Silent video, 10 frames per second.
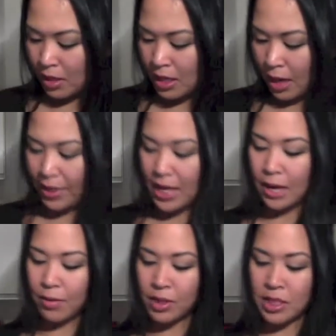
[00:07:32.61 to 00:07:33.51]
Now, I can't
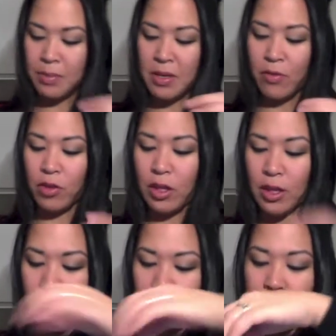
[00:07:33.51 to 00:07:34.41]
really speak for the
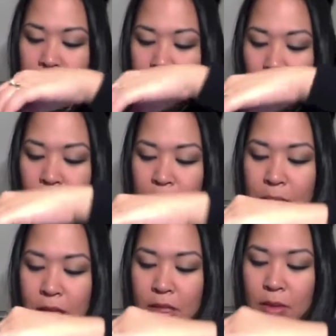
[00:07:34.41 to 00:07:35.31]
leaves themselves
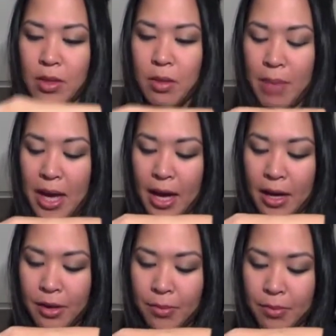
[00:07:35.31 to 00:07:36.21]
because they're in the bag,